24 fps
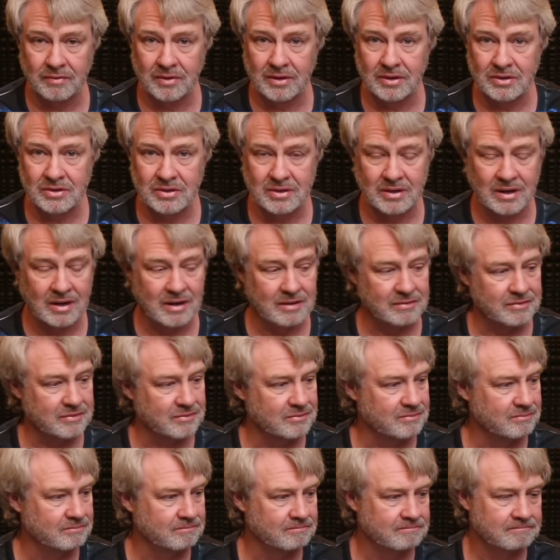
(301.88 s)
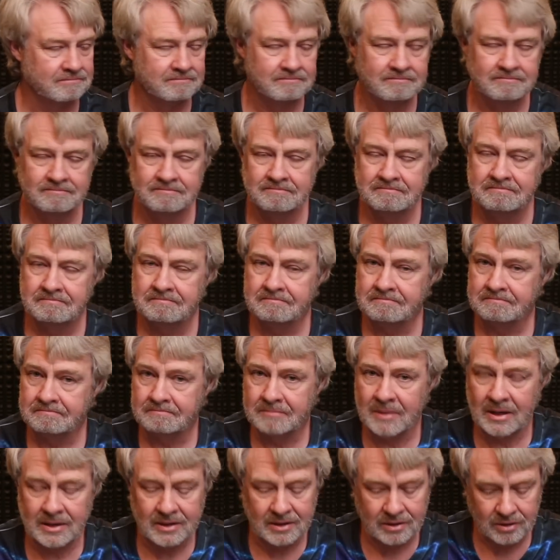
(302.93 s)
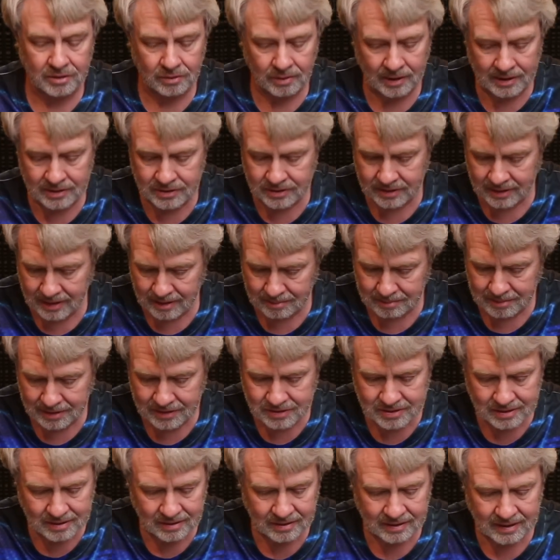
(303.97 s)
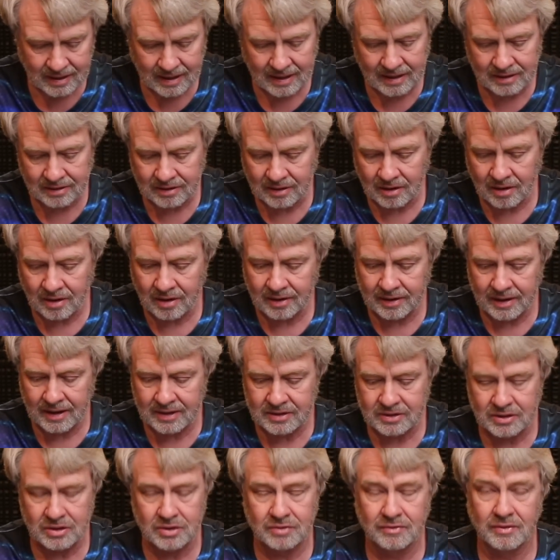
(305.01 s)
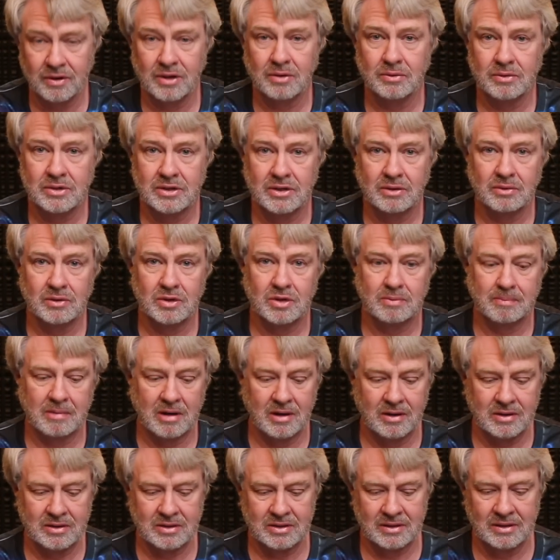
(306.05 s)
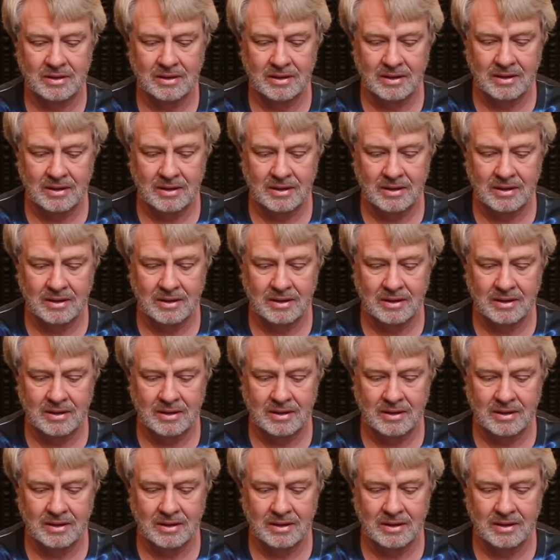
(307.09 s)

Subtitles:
for this stuff, they did a great job. Let's look at the on-axis frequency response.